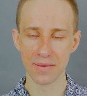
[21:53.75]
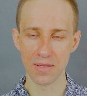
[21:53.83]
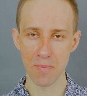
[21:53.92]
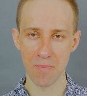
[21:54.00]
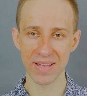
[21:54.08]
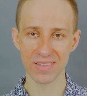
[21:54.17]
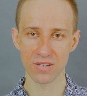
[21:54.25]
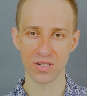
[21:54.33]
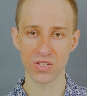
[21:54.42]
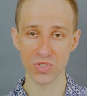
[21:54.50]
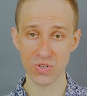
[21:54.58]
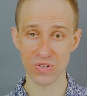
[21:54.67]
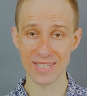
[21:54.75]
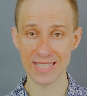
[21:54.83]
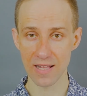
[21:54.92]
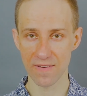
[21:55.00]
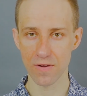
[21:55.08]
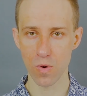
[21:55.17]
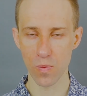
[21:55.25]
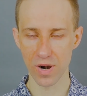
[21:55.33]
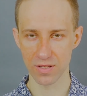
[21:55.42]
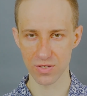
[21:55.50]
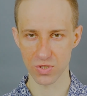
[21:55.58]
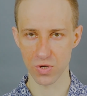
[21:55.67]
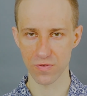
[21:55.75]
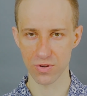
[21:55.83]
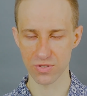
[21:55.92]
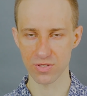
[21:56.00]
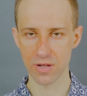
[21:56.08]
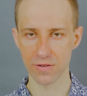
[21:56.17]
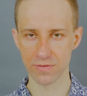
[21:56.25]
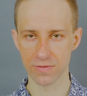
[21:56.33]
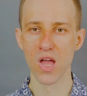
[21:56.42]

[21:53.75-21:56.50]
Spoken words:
the better is your self-awareness of yourself.